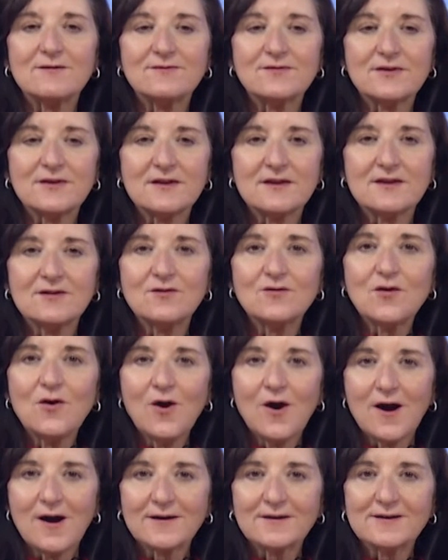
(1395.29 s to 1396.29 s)
of the
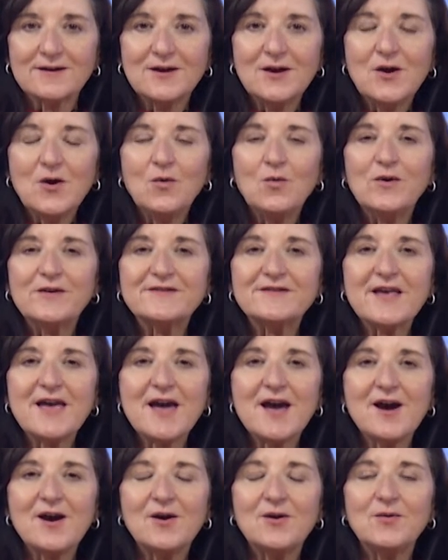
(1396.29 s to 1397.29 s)
talk was
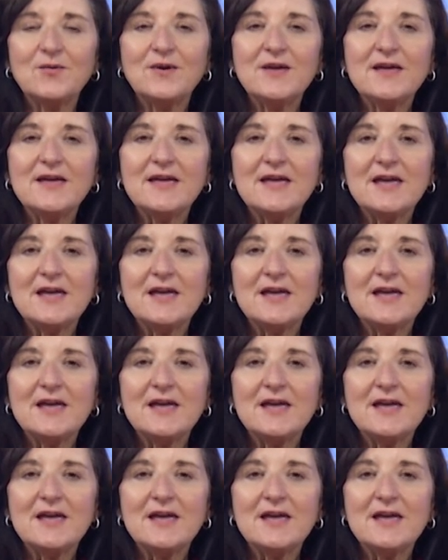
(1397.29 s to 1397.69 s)
how